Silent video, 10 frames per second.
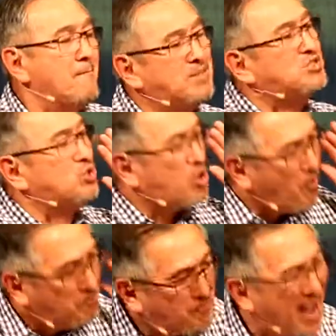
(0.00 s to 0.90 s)
but to
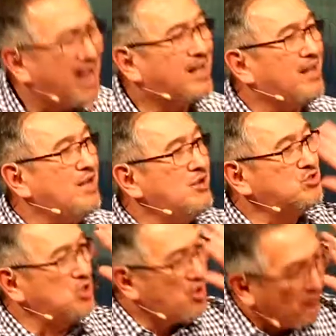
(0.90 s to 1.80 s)
go back
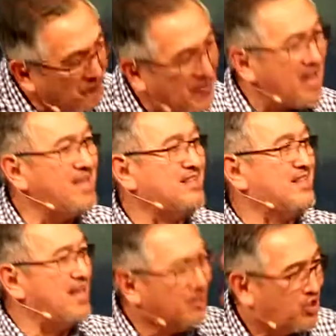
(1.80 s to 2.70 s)
to your
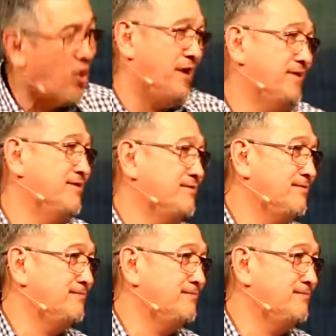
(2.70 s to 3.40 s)
faith in God.